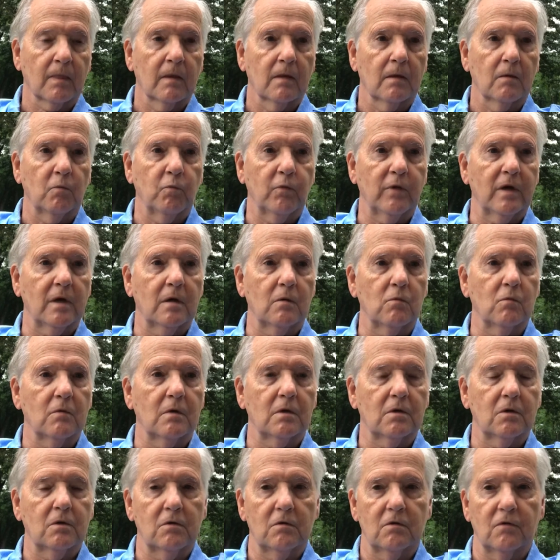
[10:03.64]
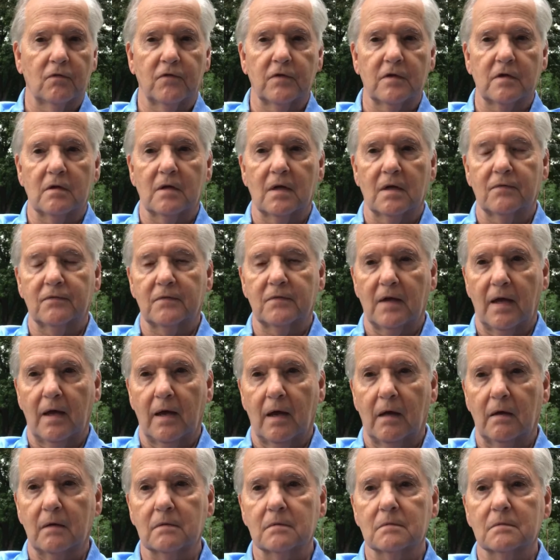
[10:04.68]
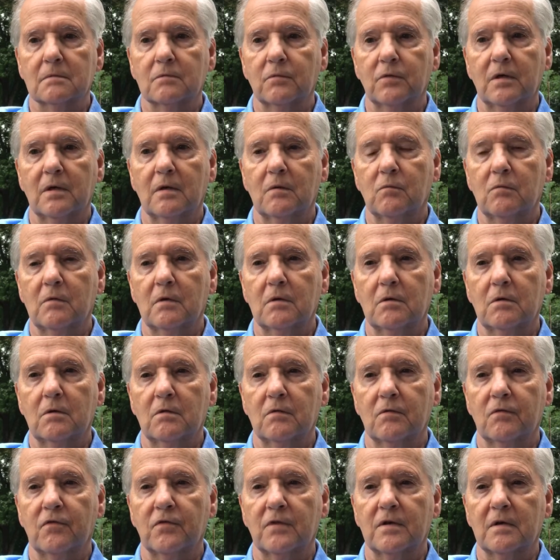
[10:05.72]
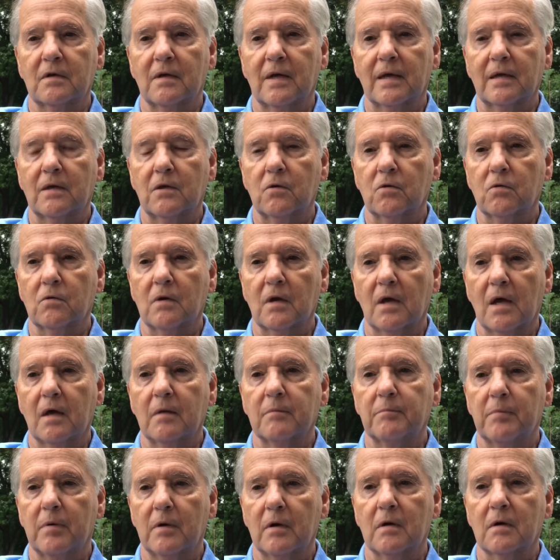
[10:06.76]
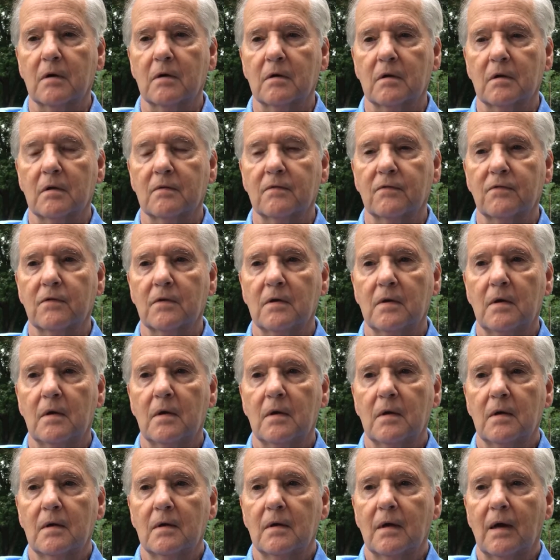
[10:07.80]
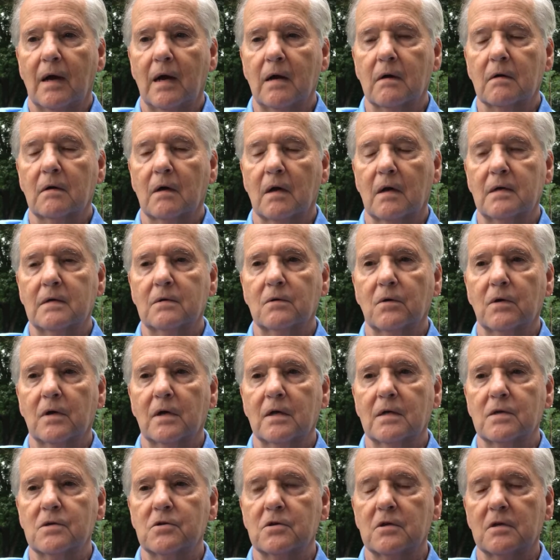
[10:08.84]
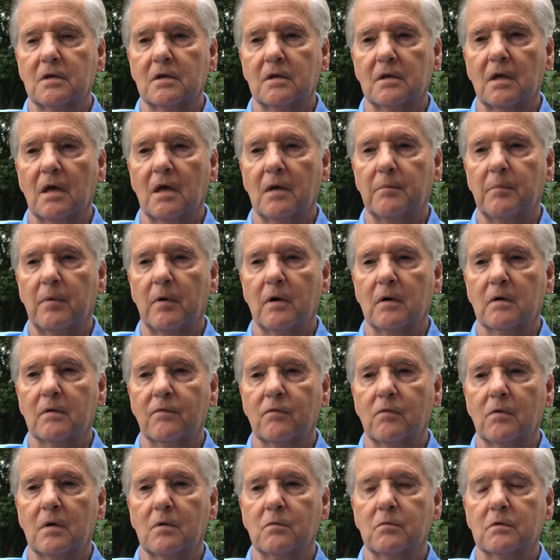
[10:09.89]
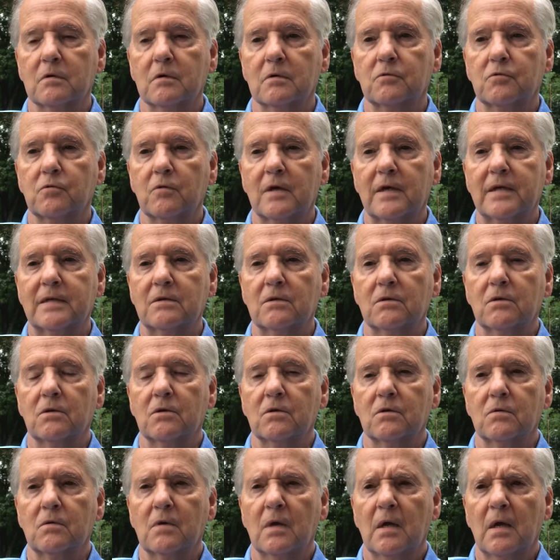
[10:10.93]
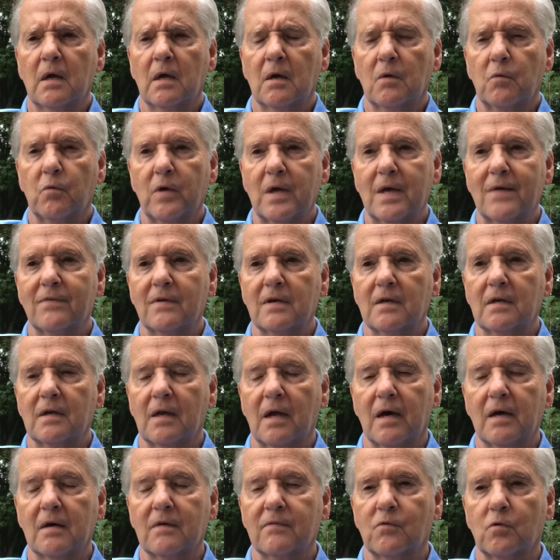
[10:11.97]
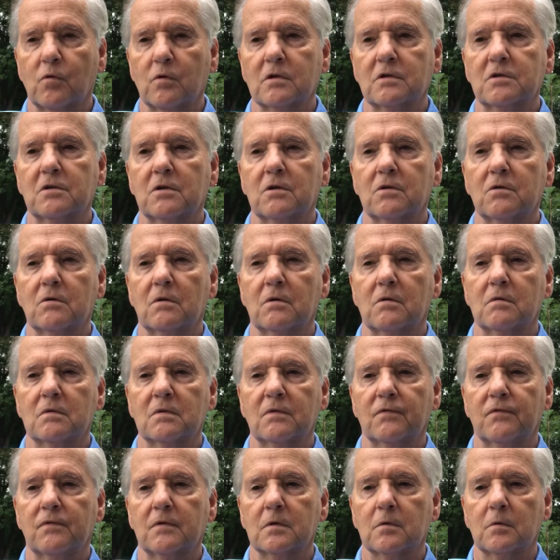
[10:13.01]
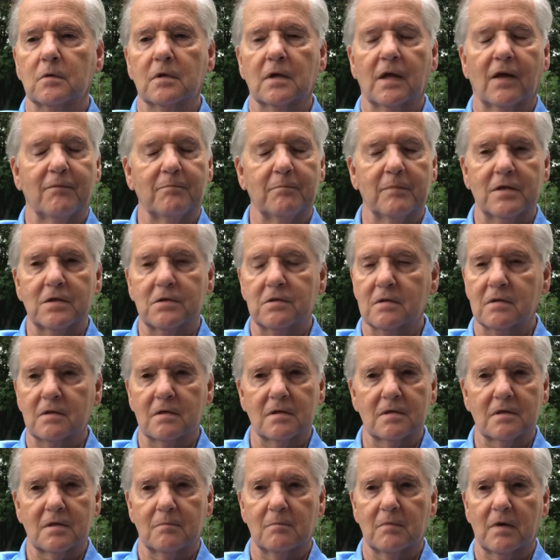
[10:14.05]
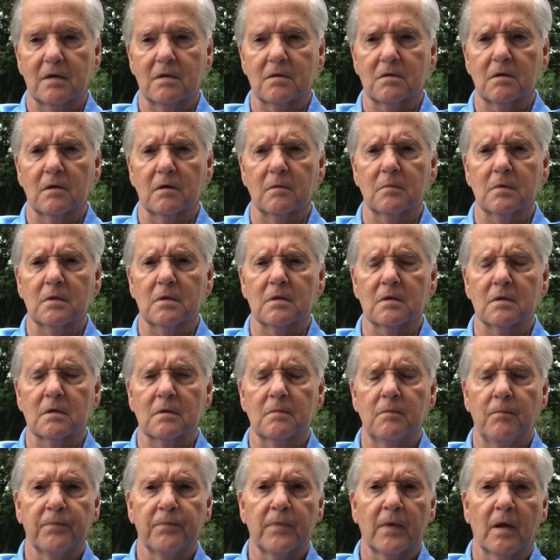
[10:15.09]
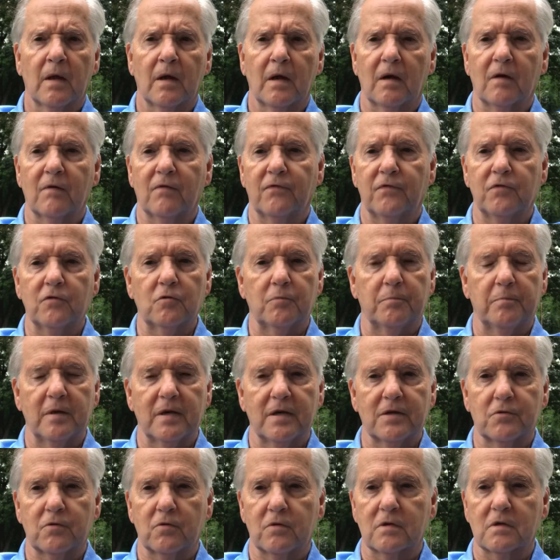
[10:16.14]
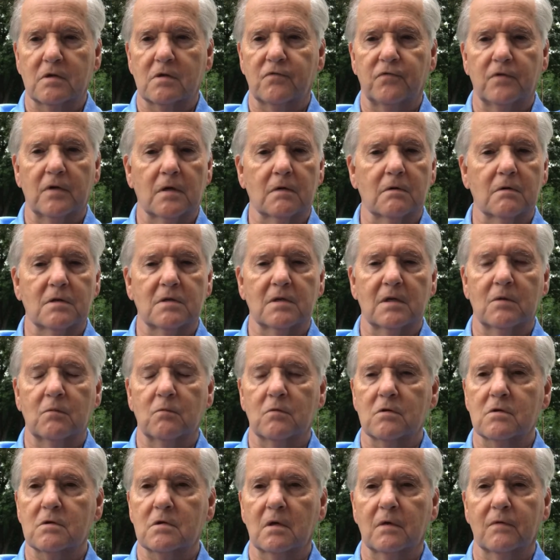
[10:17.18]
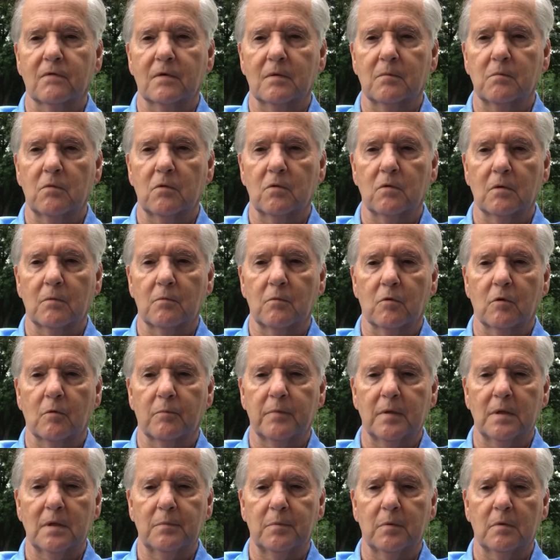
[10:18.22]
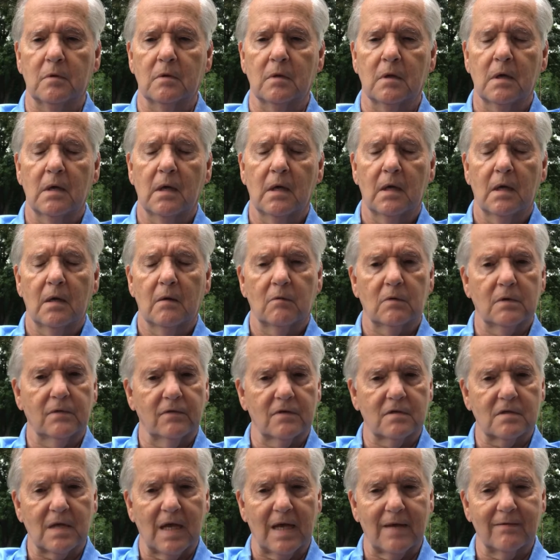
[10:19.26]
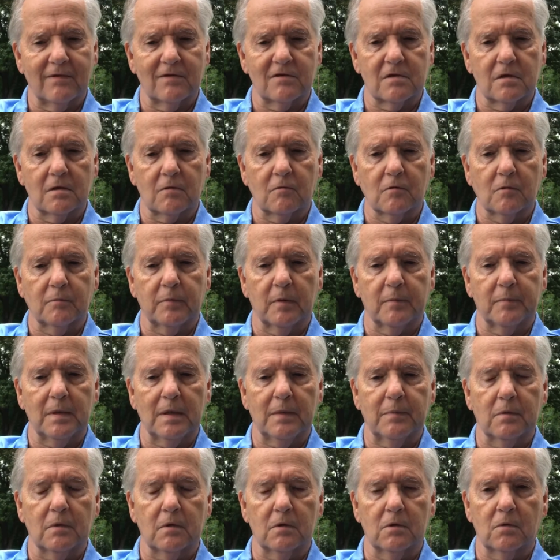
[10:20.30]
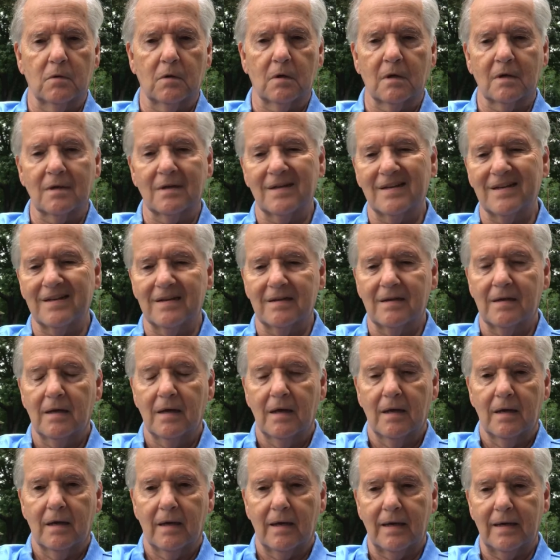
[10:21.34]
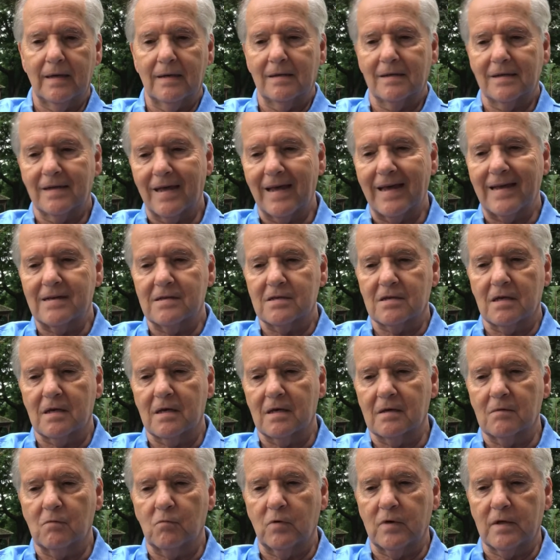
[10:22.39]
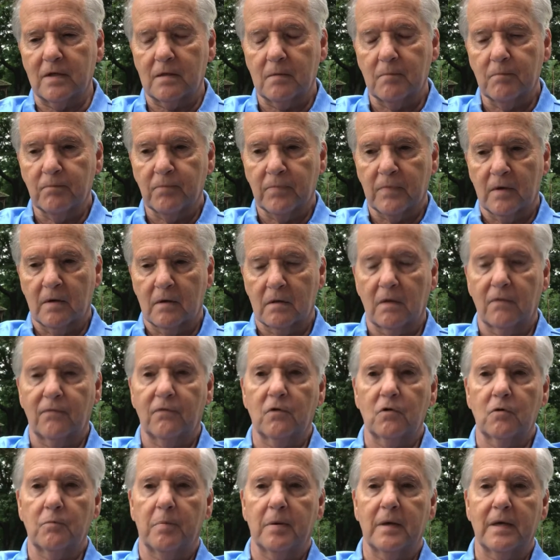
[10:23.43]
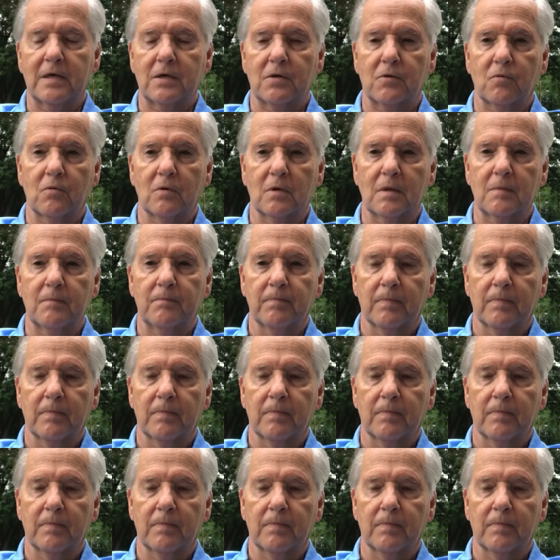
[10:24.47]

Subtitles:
we don't want you to feel left out. We don't want you to feel like you're not part of our congregation and not part of what we're trying to do. We have a lot of work to do going forward. I've mentioned this in my sermons. Our food pantry is flourishing. We're serving more and more people. We've established a group of people who are a liaison with the food pantry,